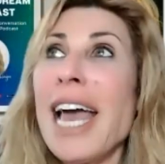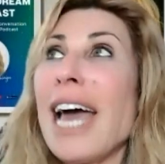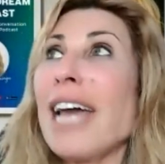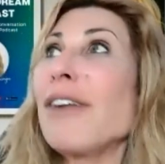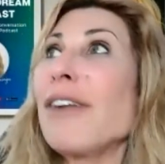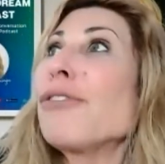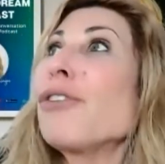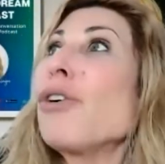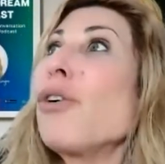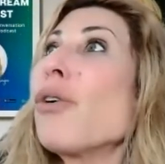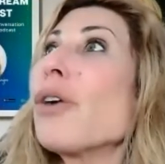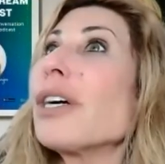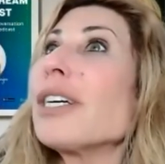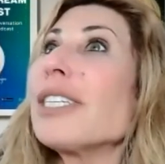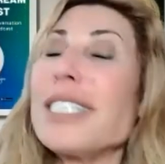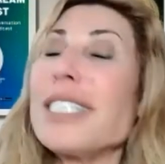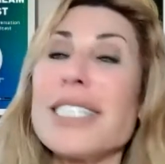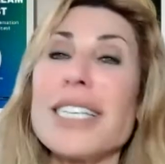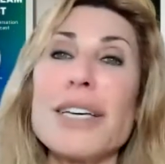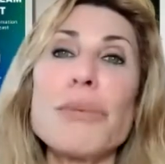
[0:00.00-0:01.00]
And of
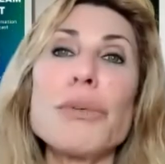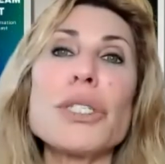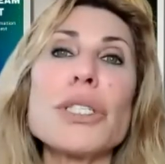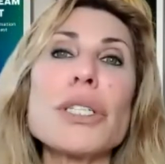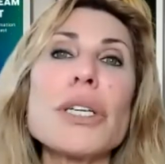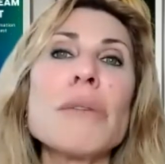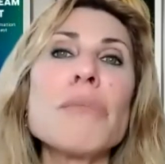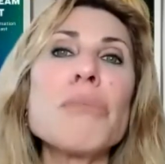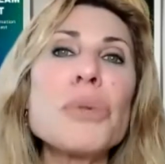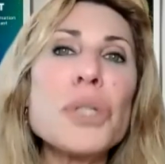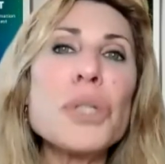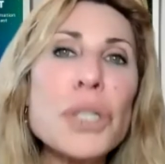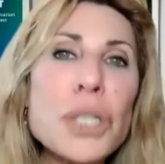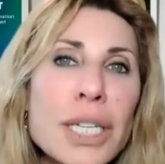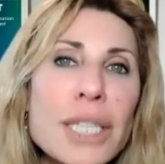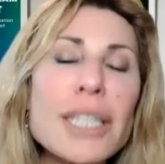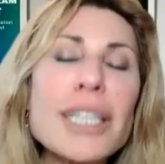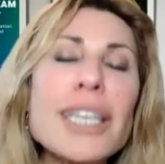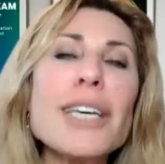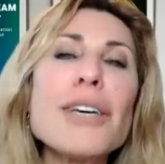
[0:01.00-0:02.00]
course, it was
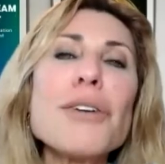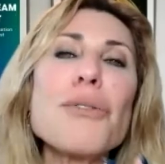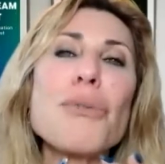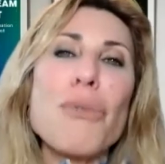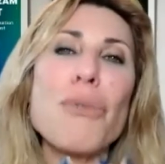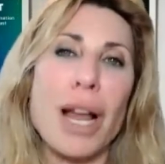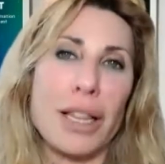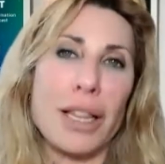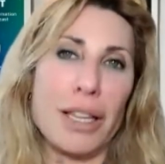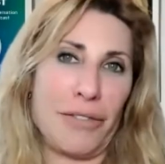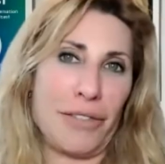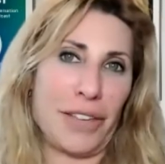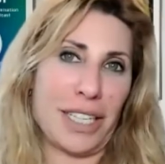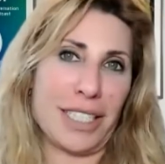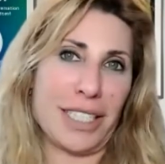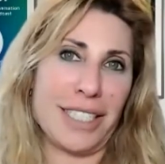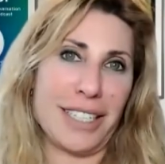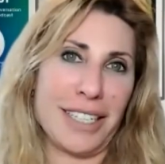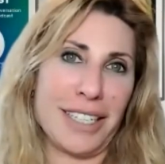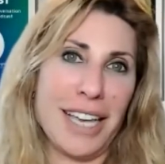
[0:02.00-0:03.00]
completely
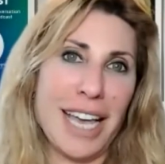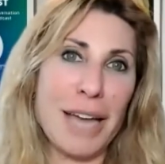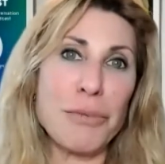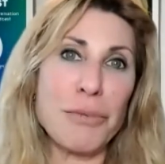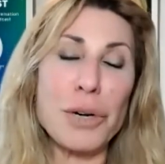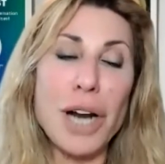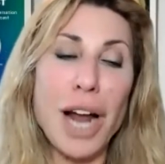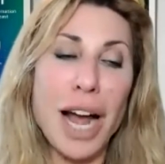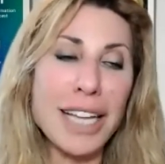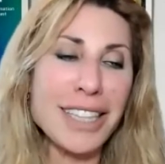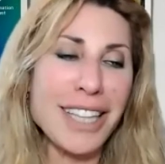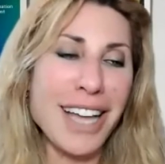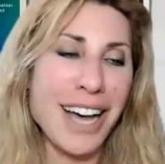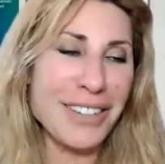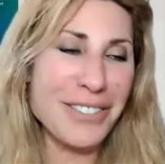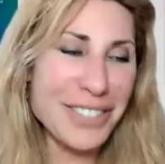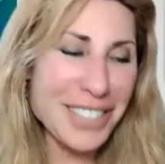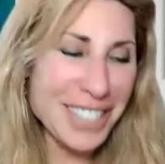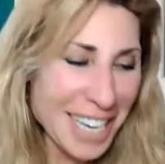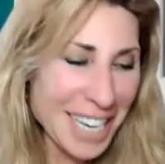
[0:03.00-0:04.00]
relevant. And what I
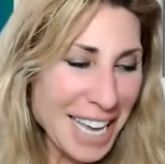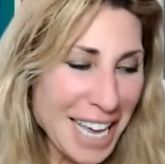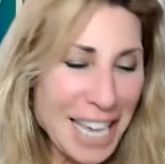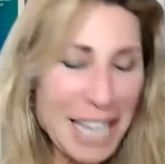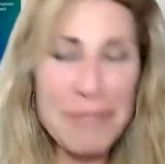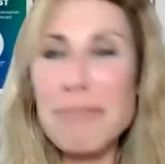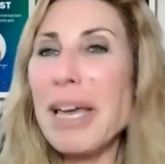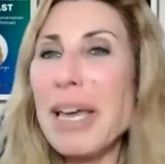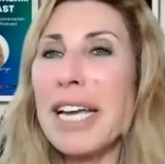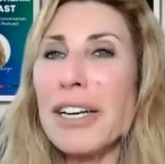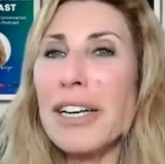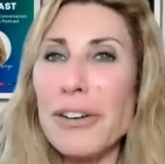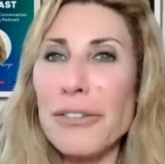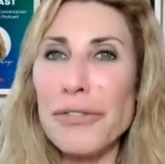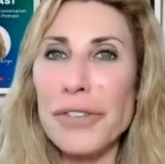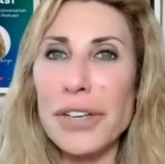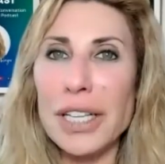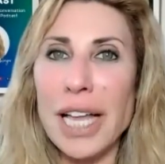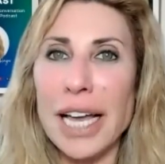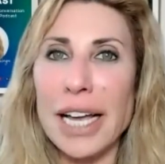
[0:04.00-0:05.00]
loved, it made her
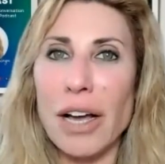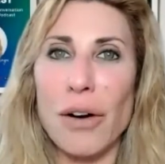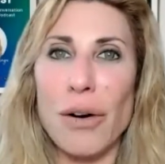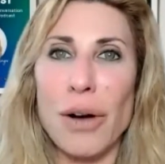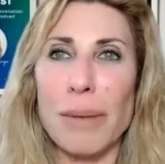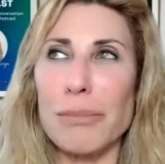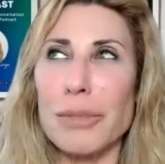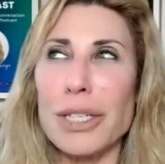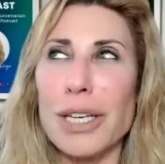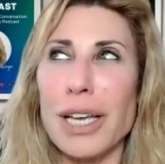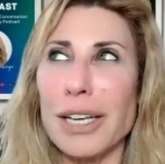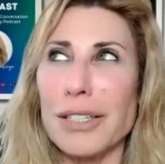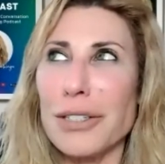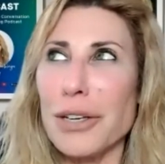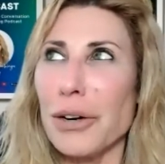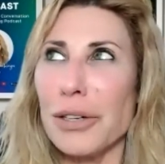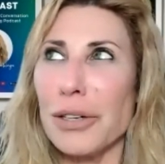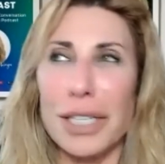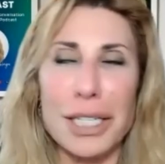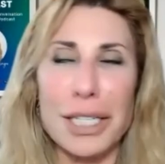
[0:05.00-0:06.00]
feel like, oh, I'm t-
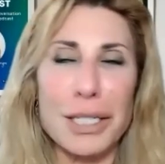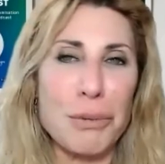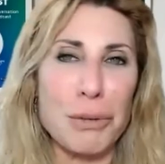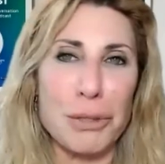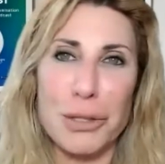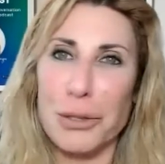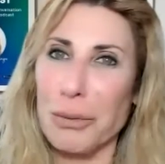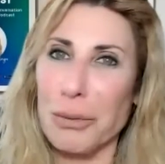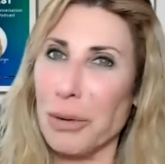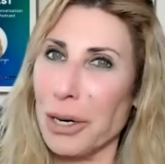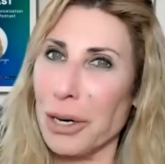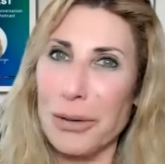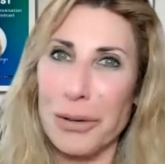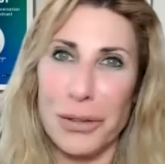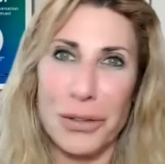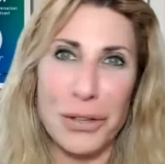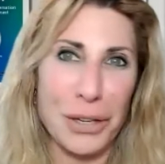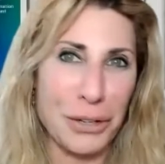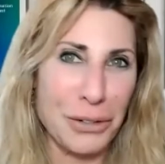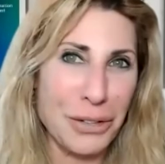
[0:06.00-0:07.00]
totally supposed to work
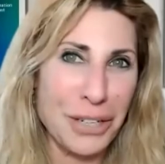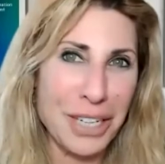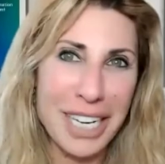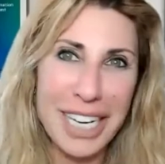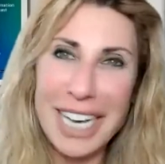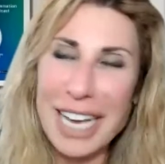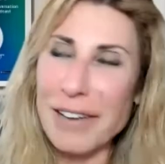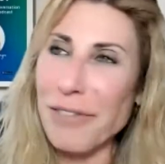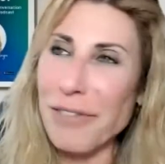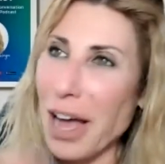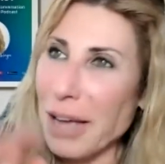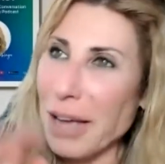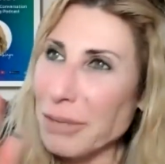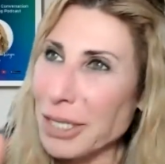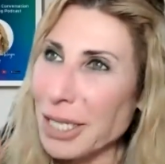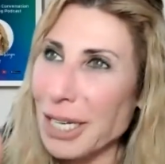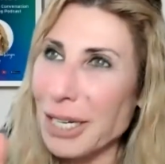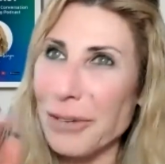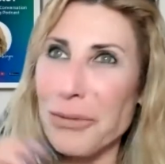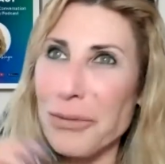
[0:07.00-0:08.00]
with you. If I'm
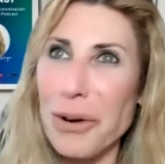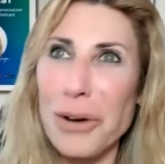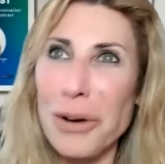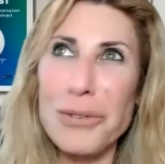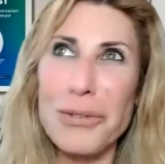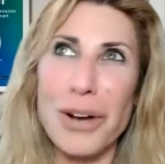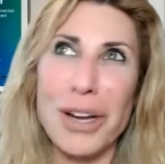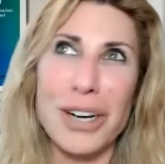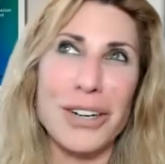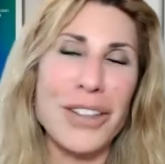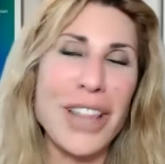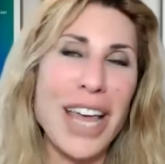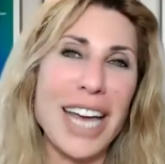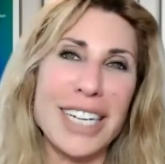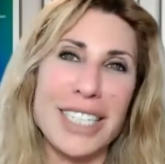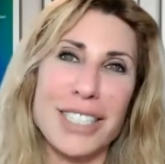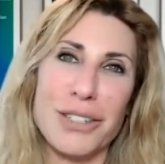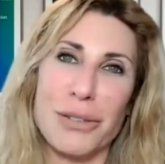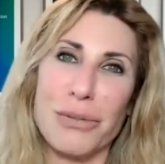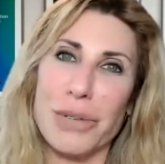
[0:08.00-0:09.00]
seeing a roadrunner,
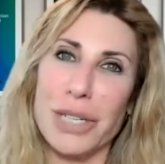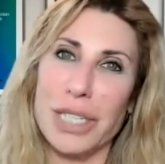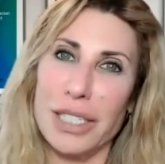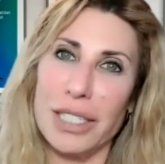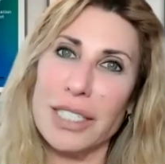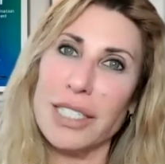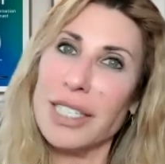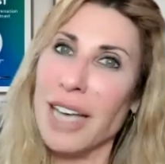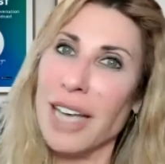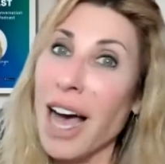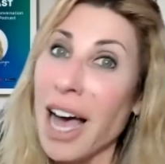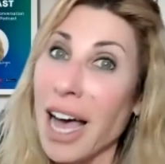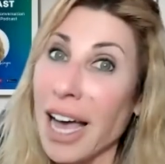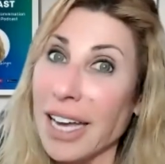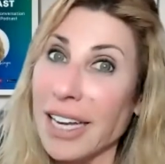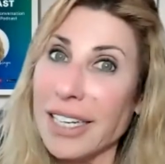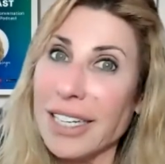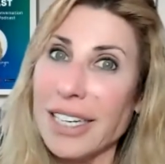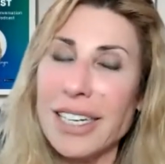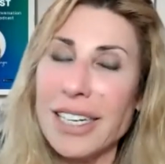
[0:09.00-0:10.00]
that is a real
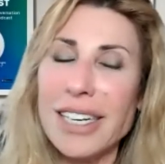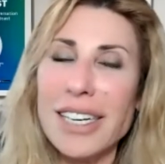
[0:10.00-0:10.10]
sign.